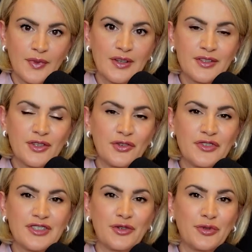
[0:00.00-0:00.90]
So,
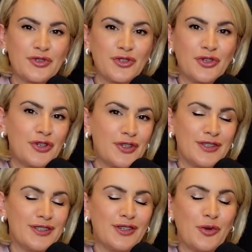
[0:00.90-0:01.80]
Visar, what's your
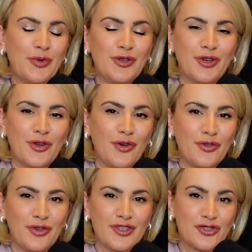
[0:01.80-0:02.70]
opinion
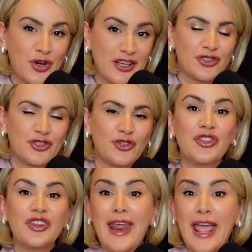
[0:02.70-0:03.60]
on the structure, on
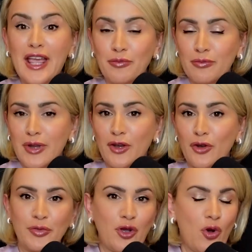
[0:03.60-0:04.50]
the name, may
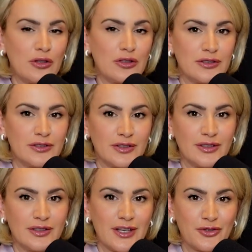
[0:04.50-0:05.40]
not be called
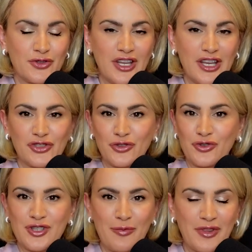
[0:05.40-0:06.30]
association or
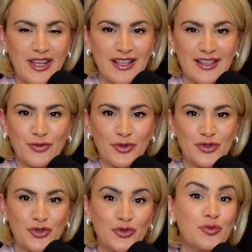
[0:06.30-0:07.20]
something else? What
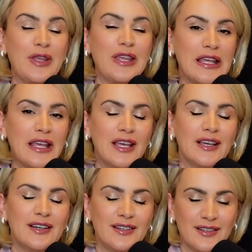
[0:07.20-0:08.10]
should be
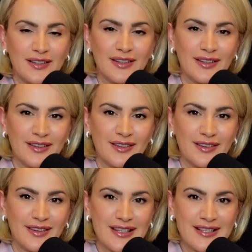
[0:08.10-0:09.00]

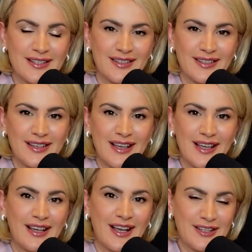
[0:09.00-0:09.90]
this
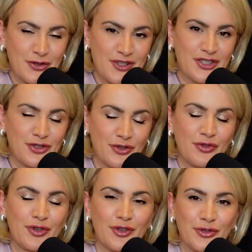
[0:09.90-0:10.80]
association of
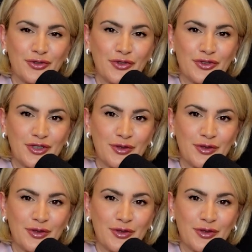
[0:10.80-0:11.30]
Kosovo Serb